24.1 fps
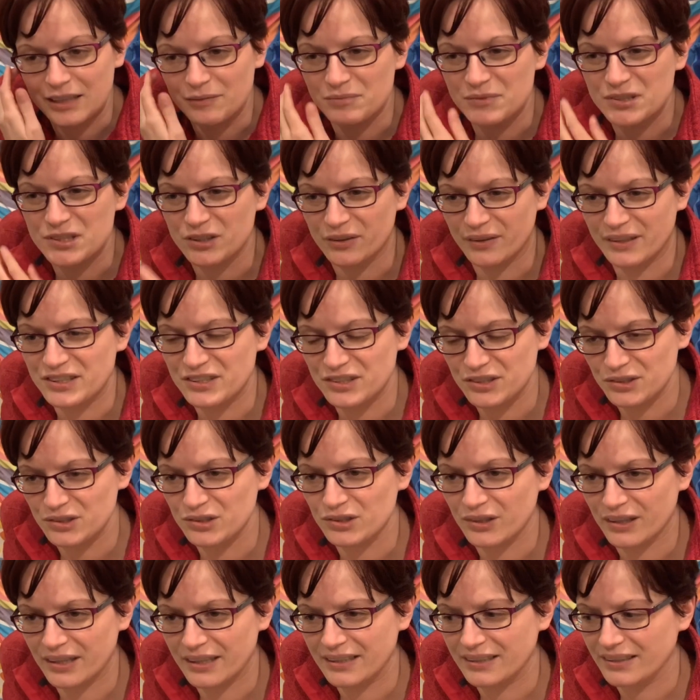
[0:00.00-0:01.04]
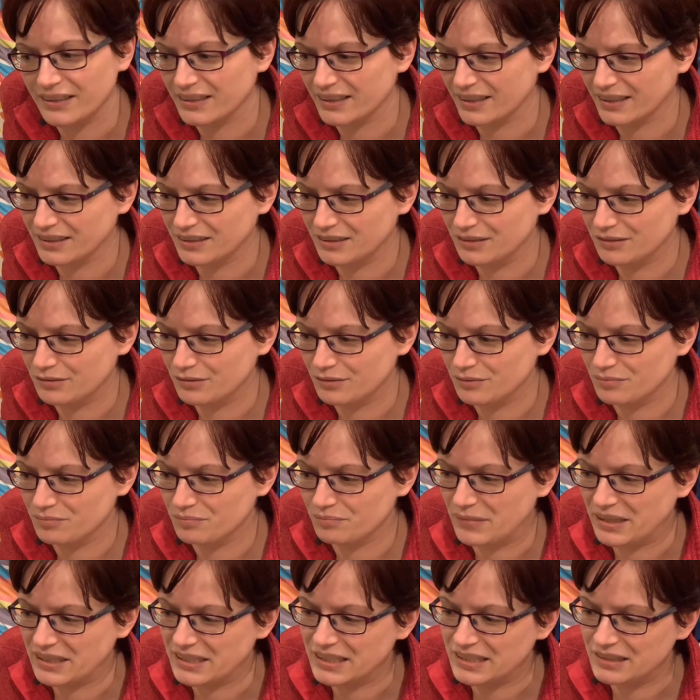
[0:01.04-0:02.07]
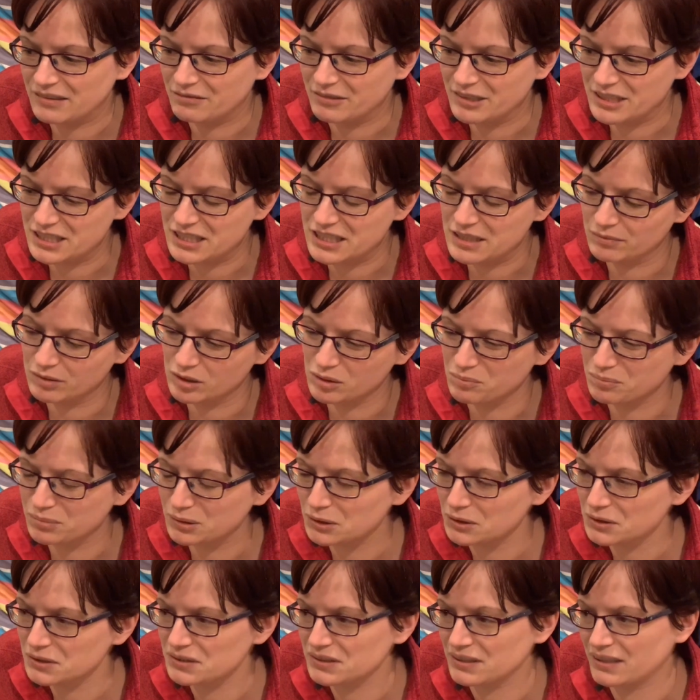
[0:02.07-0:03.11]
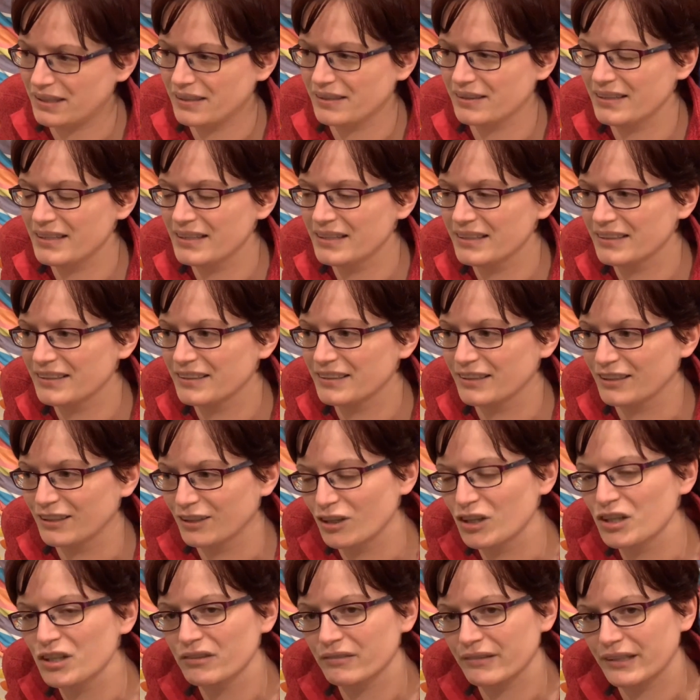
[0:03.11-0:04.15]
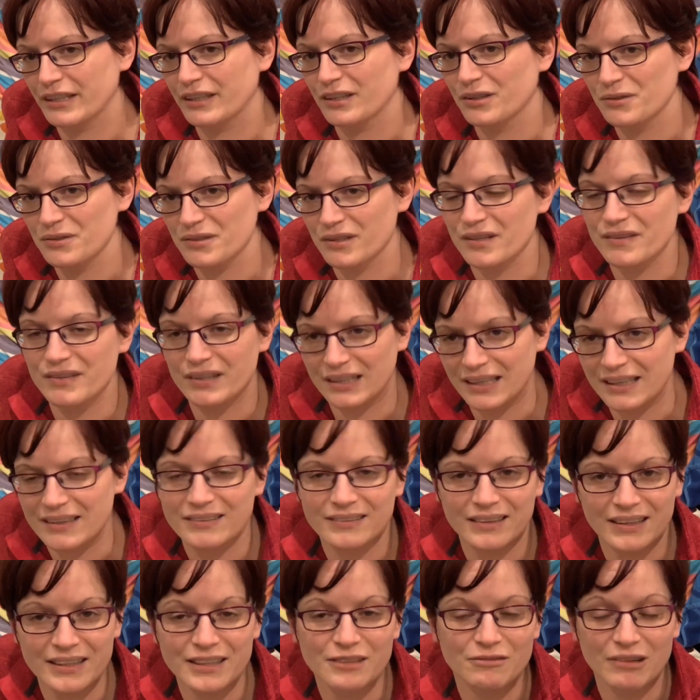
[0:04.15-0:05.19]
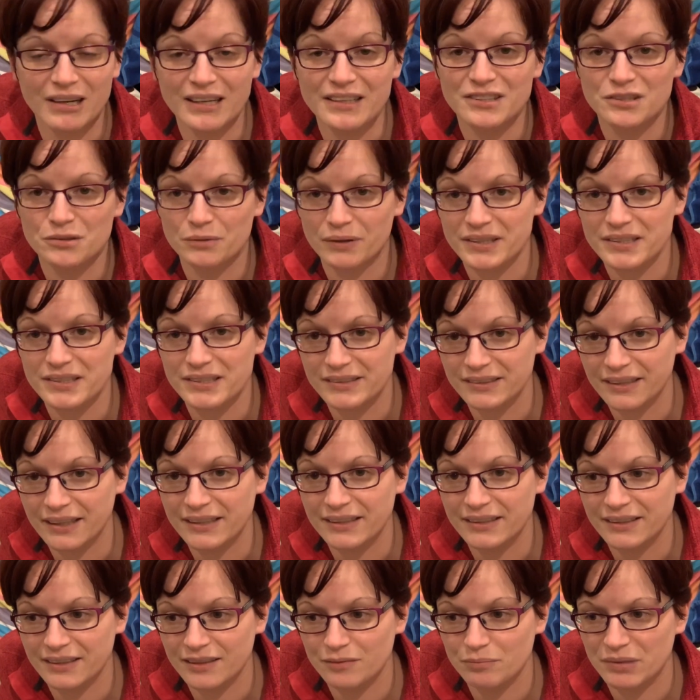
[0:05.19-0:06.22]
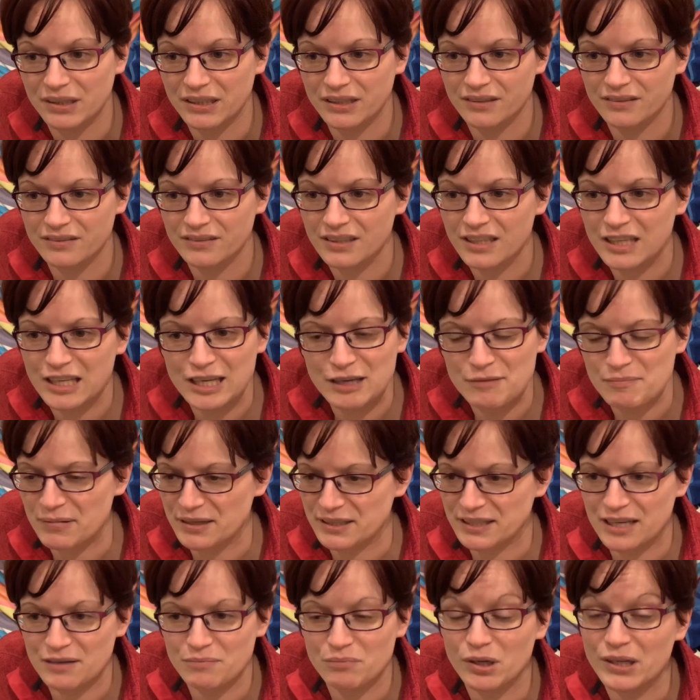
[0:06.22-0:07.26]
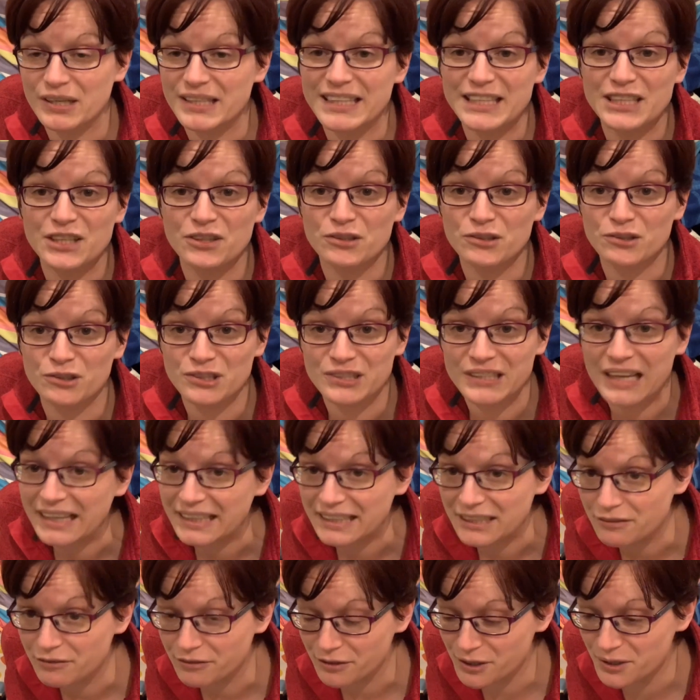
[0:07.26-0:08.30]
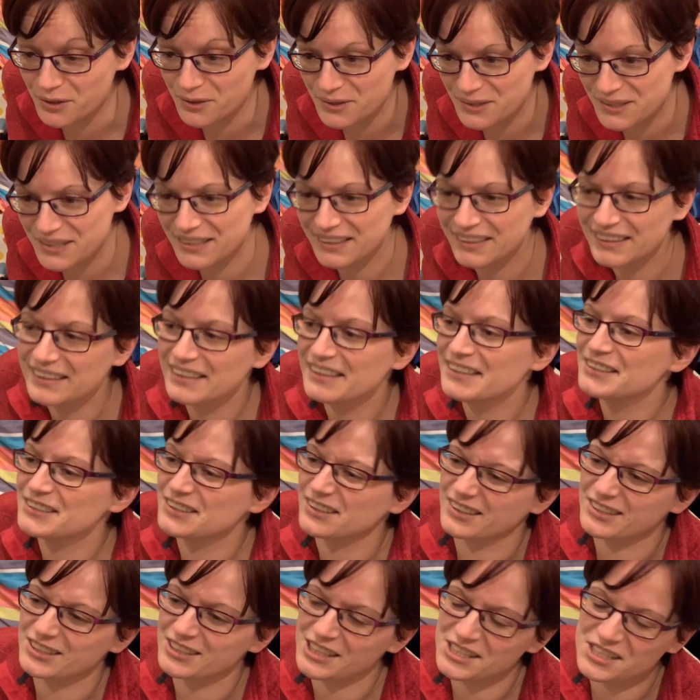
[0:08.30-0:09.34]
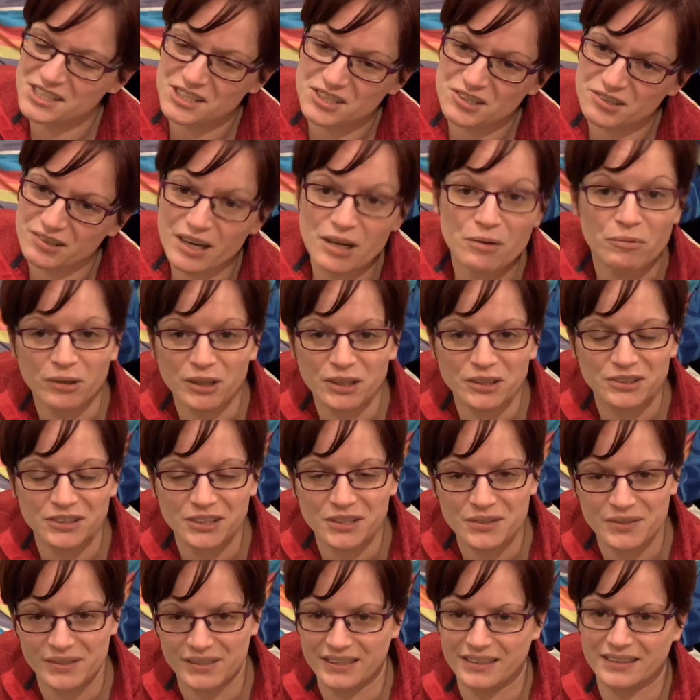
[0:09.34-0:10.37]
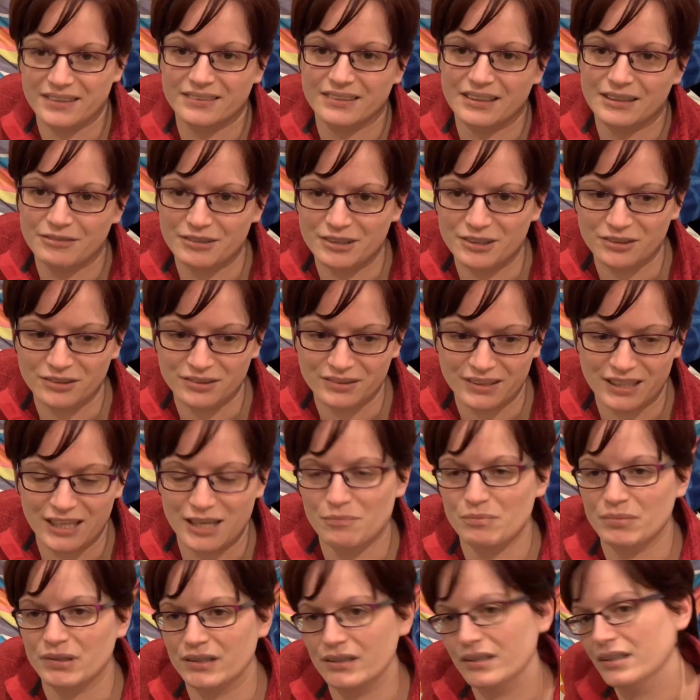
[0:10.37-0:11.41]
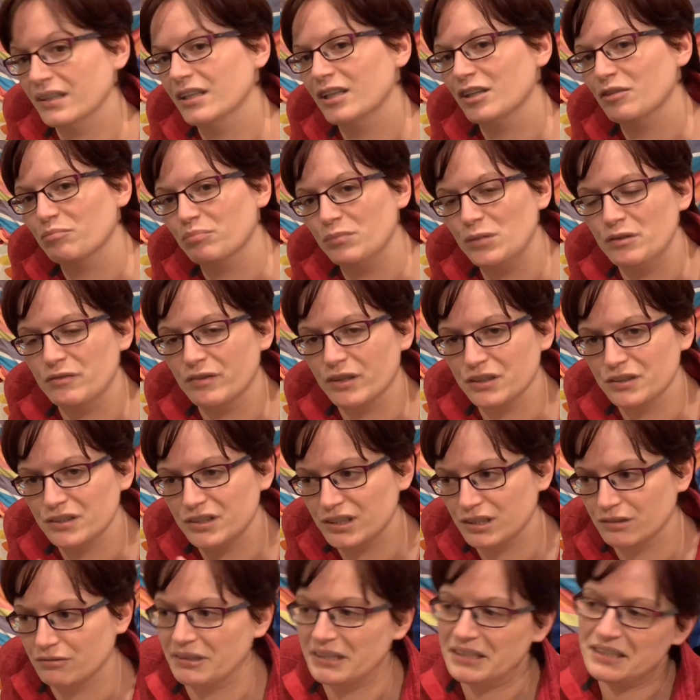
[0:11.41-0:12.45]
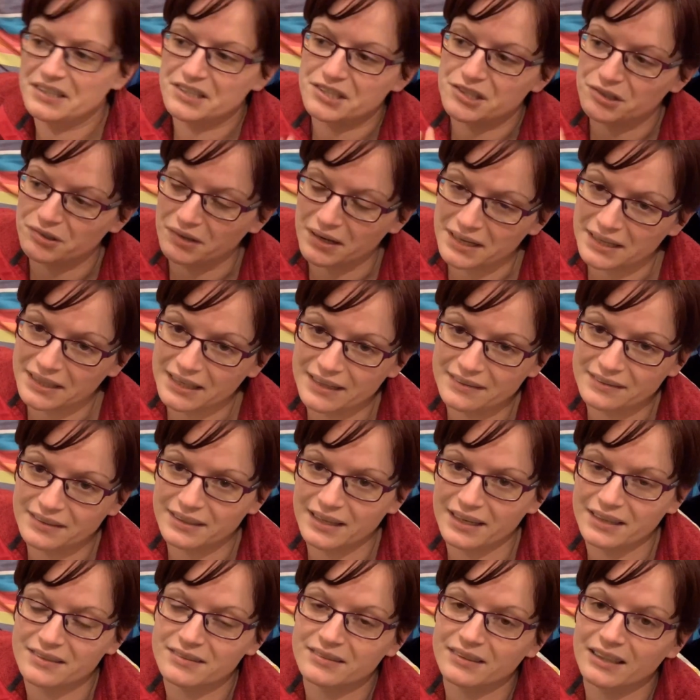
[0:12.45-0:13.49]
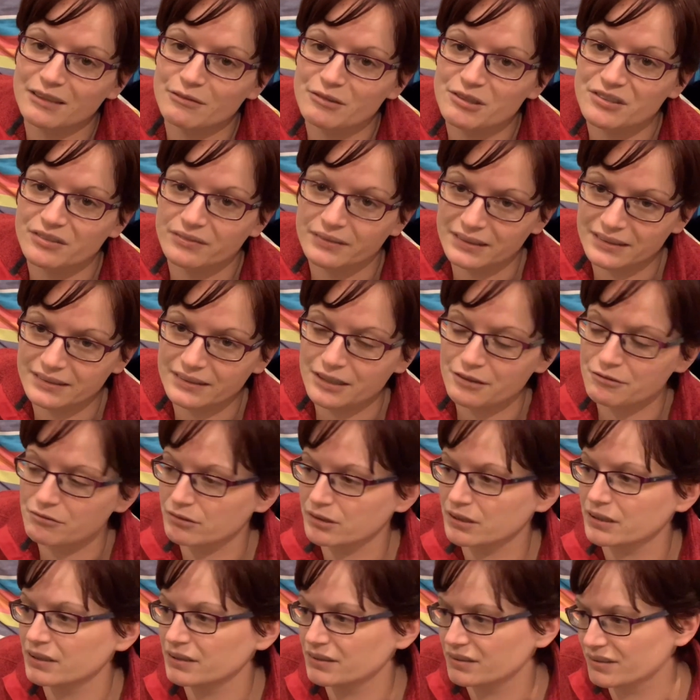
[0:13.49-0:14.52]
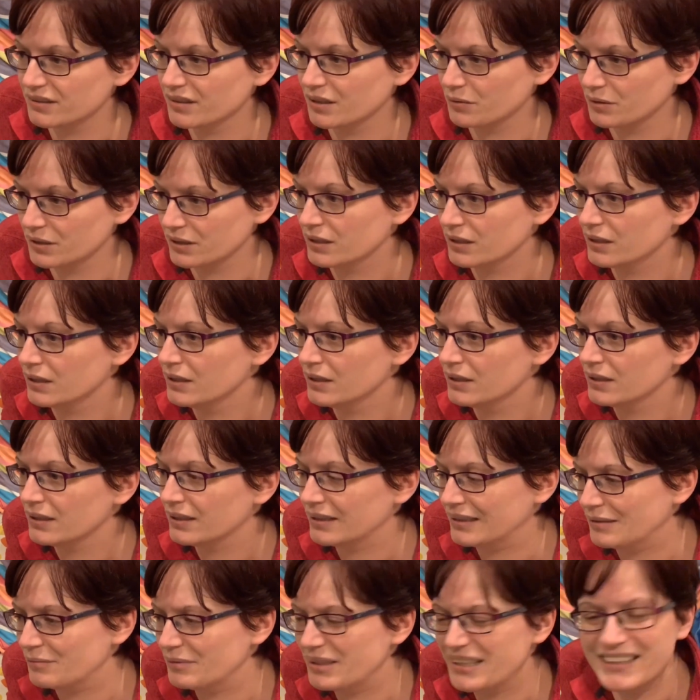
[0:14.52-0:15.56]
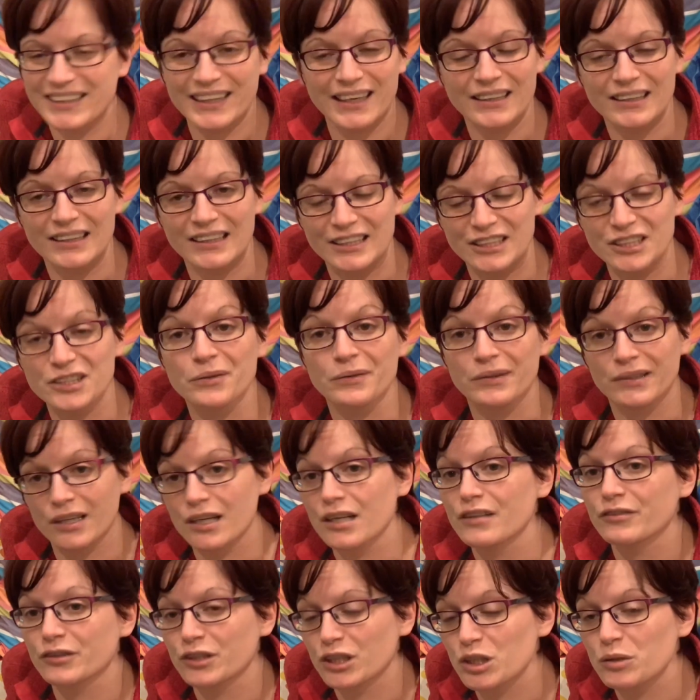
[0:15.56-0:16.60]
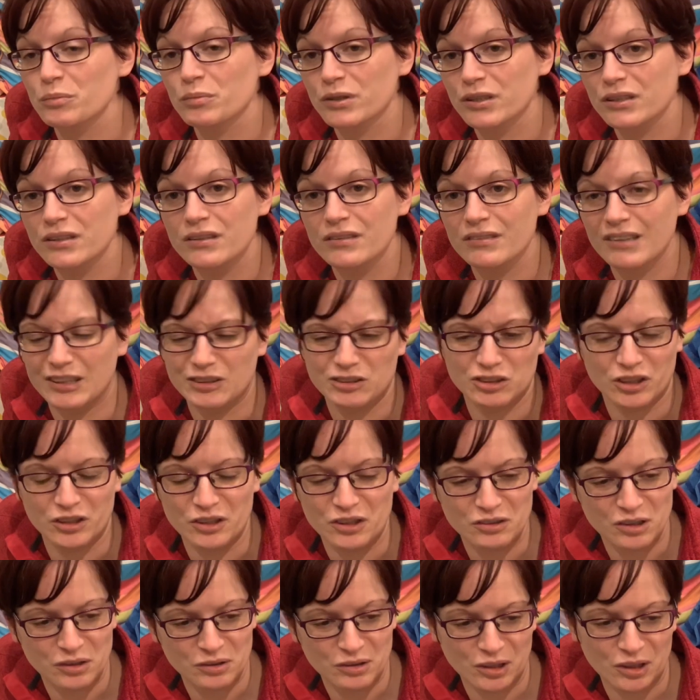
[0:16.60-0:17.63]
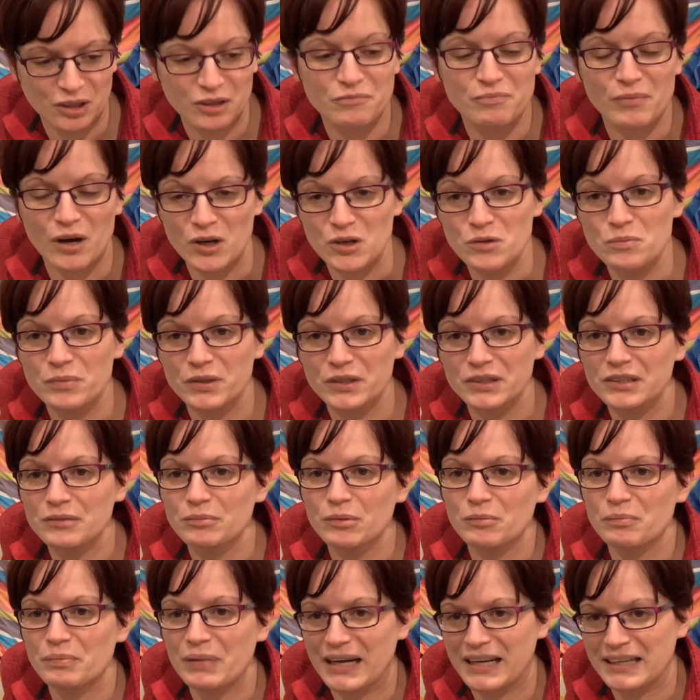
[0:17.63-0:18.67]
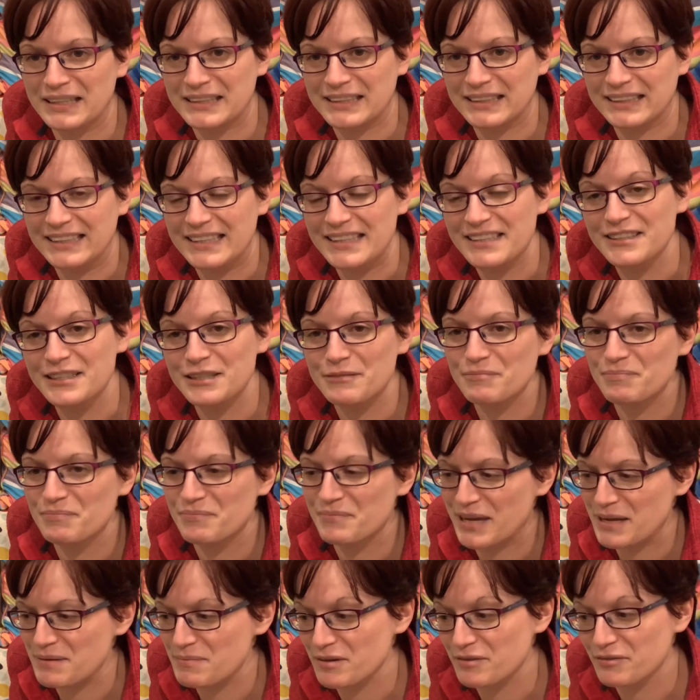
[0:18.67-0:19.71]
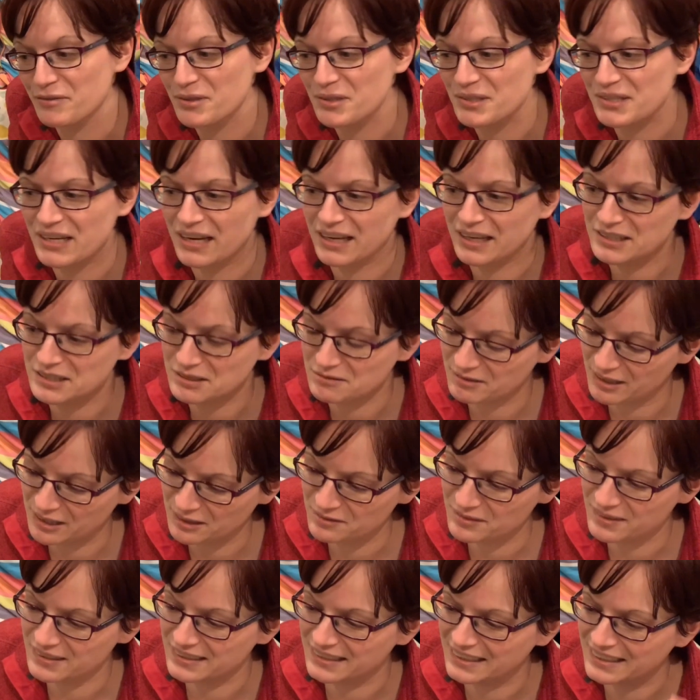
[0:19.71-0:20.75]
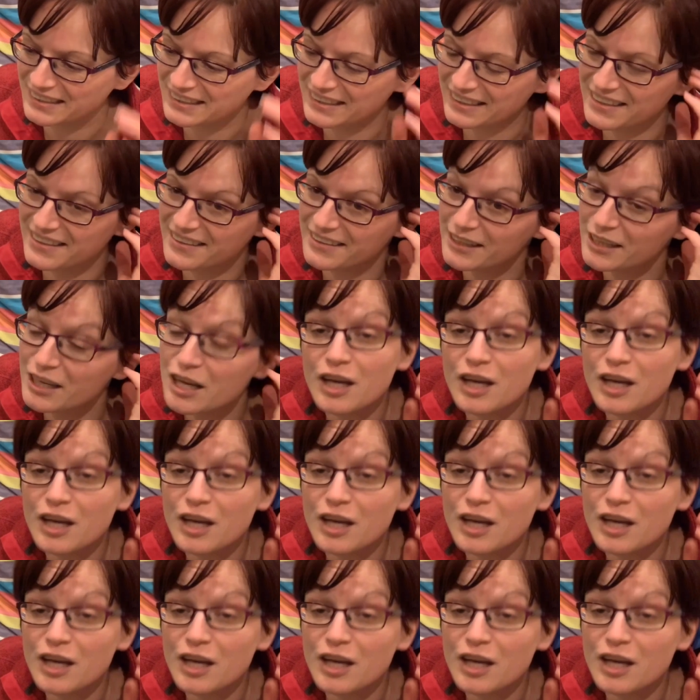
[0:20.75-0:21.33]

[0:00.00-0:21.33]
So I do try and kind of make it reasonable. Plus I think the longer it goes on, the less likely the rat is to actually take it, because by that point they don't trust any food. So I try to try one or two things. If it doesn't happen, move on, syringe, try again the next night with something different, and so on. It can lead to a lot of a lot of opened but partially eaten baby food jars around and that kind of thing.